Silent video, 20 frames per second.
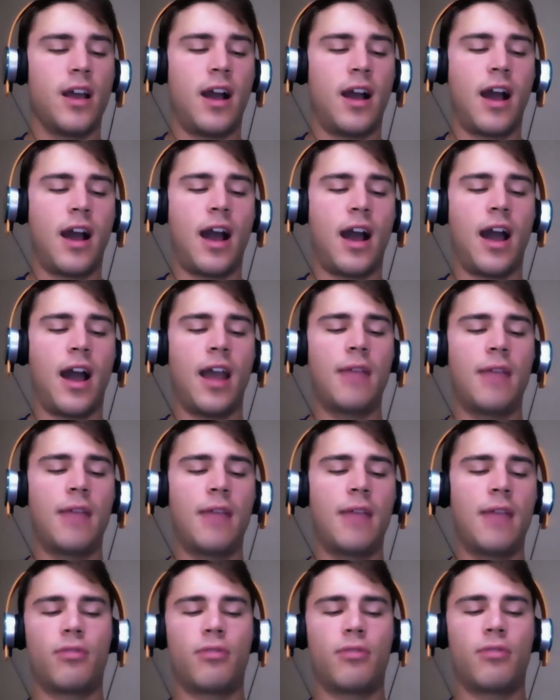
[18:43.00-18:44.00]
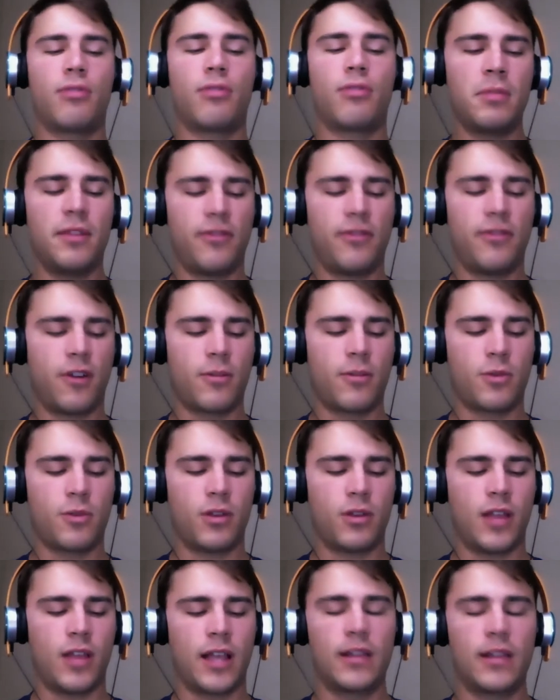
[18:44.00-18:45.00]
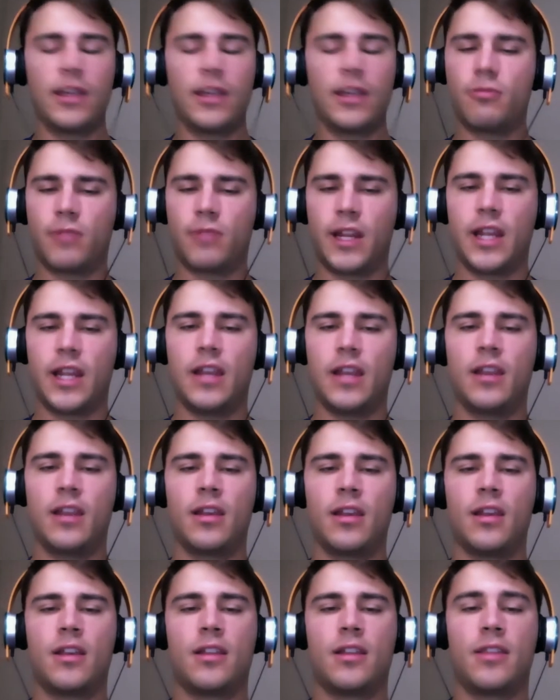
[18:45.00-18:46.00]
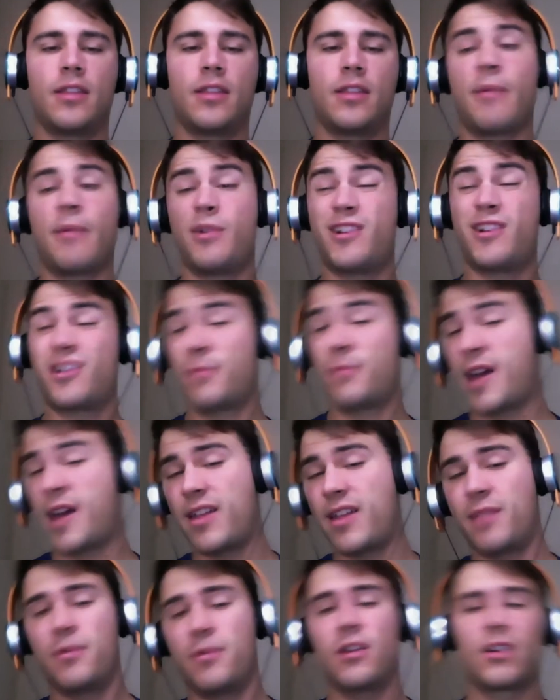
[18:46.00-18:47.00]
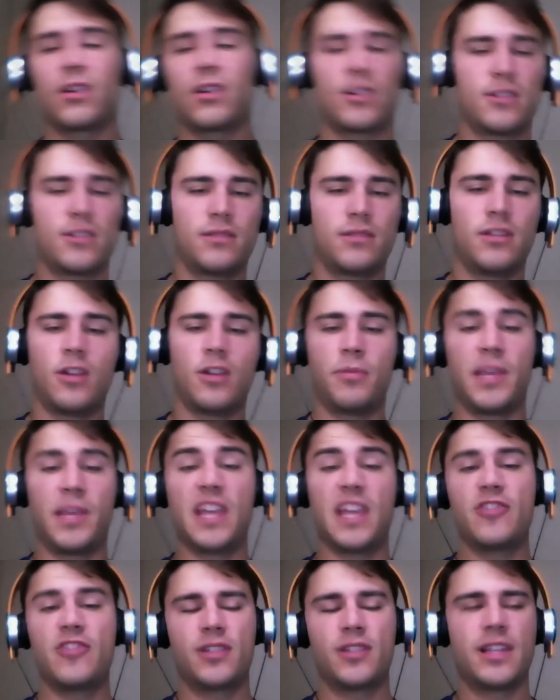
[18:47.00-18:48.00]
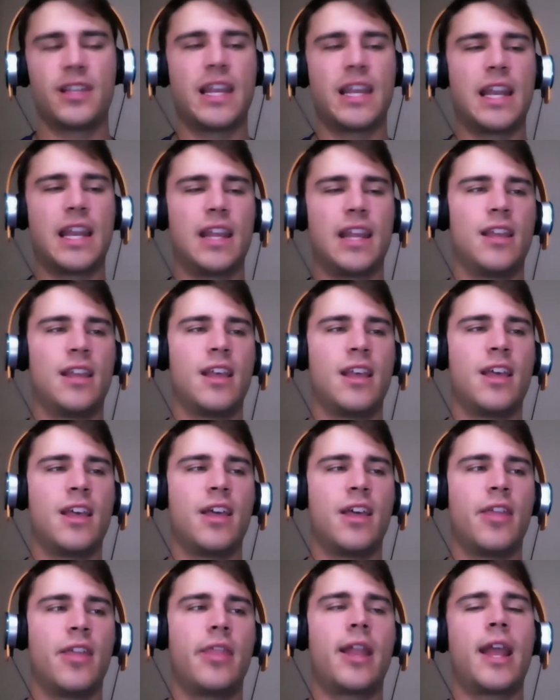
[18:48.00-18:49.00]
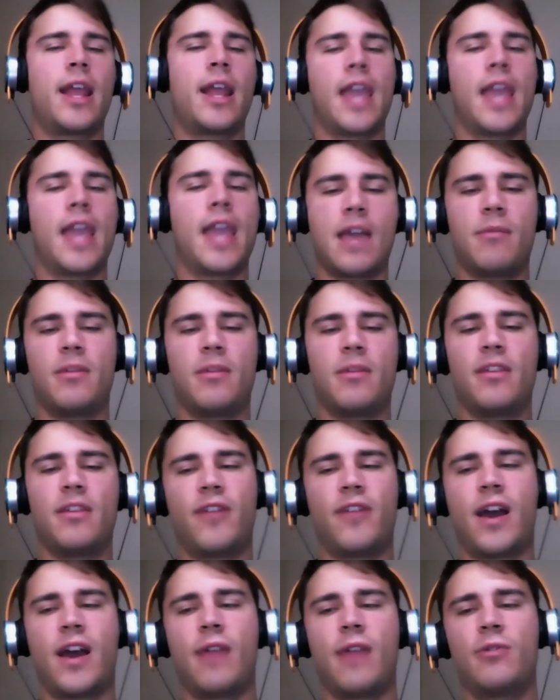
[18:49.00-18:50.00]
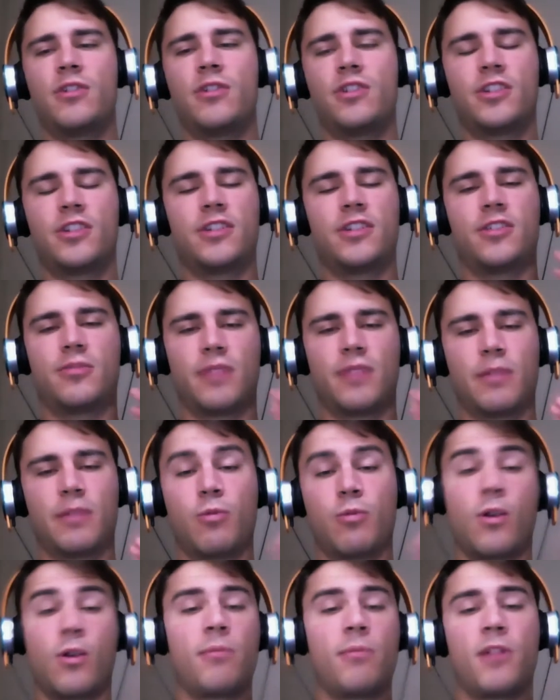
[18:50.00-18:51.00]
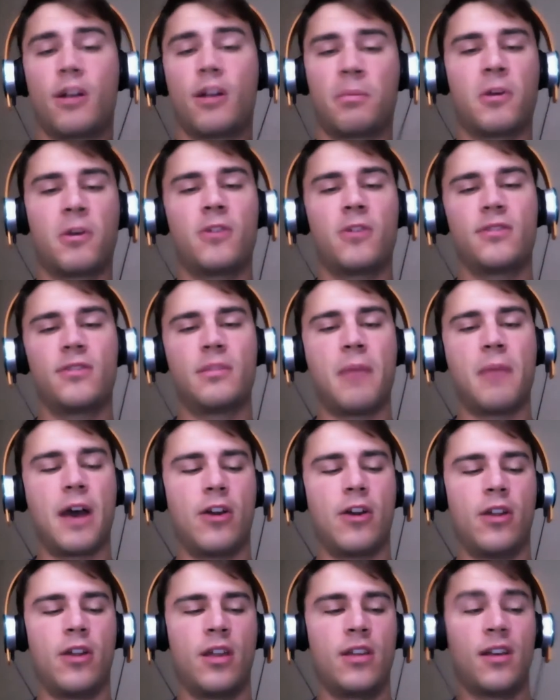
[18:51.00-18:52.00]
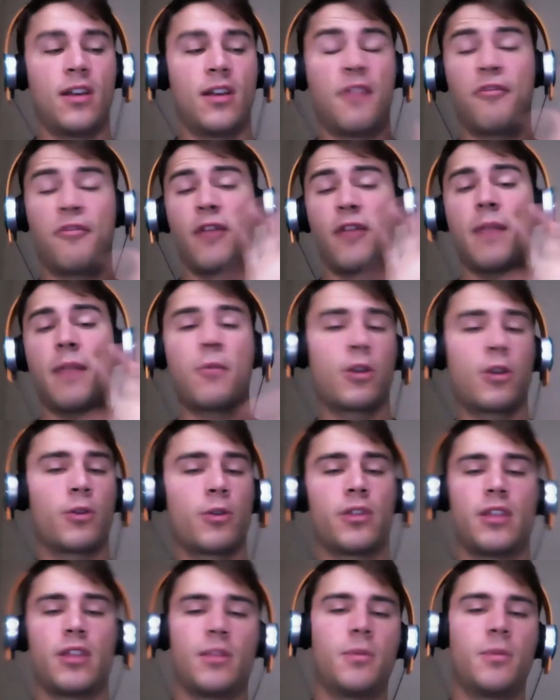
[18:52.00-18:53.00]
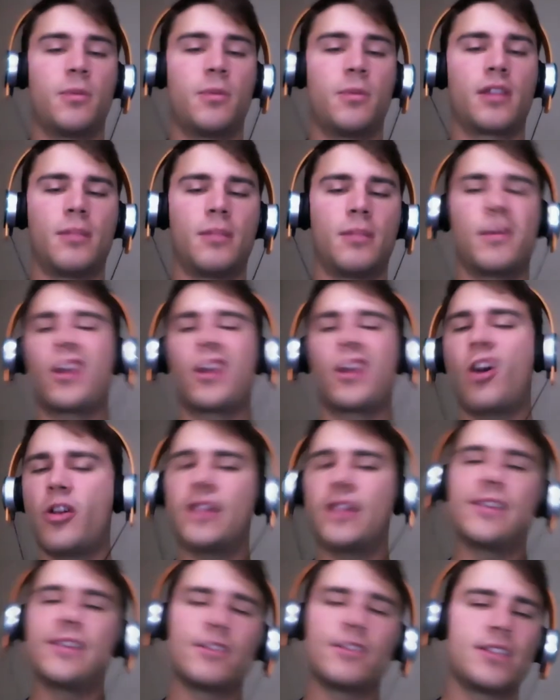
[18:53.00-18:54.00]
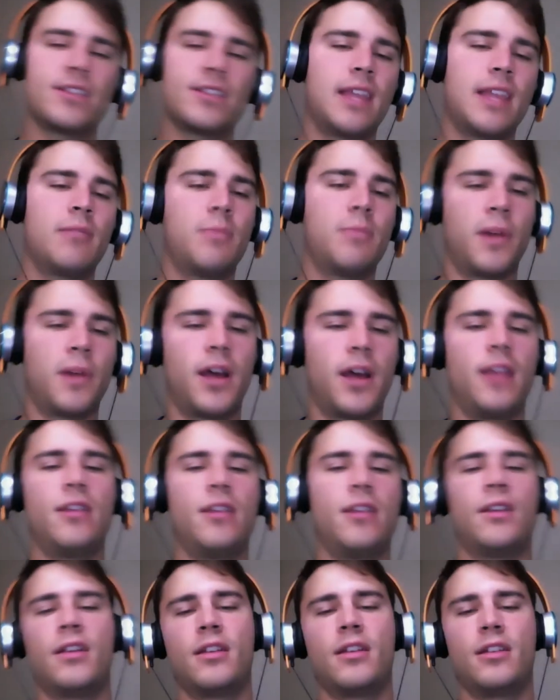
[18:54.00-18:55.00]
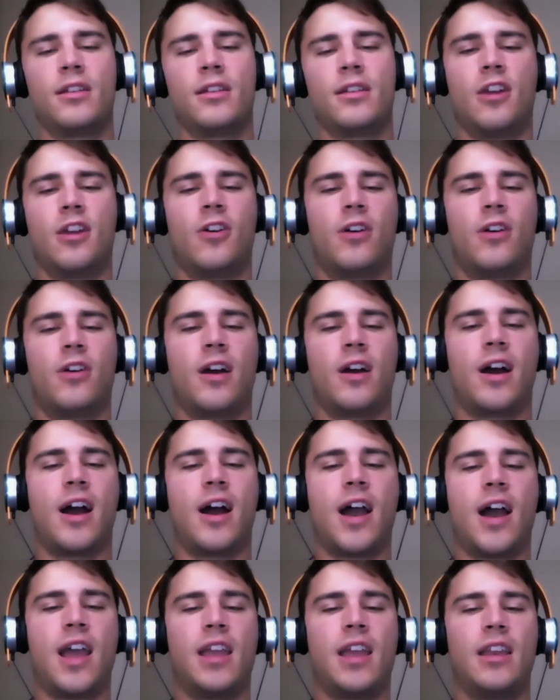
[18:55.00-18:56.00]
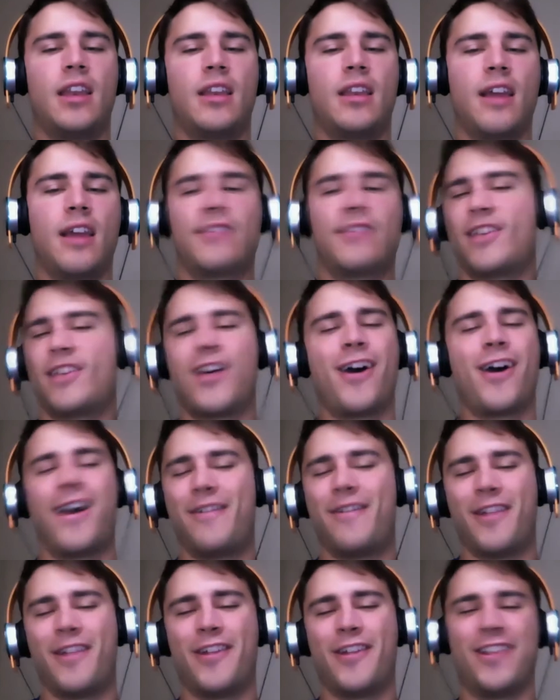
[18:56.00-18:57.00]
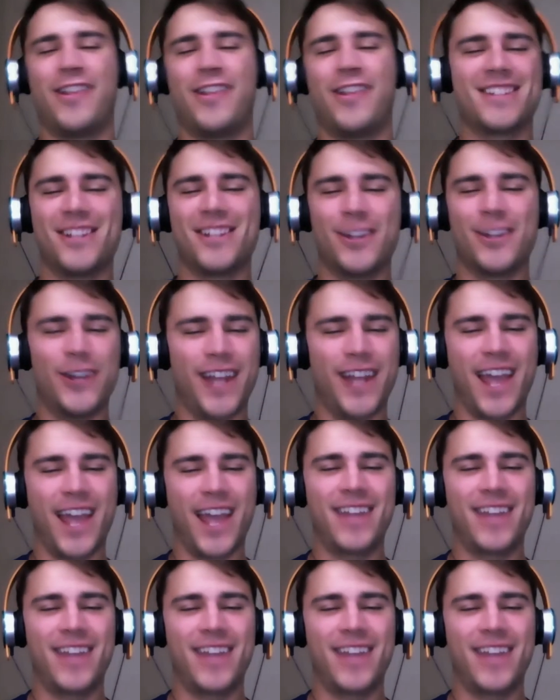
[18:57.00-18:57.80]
I am probably far more likely to read that book or buy that book or be interested in it than I am if I was just to read one blog post about a framework within the book that I'm like, oh, that sounds neat, but I have other things to do today.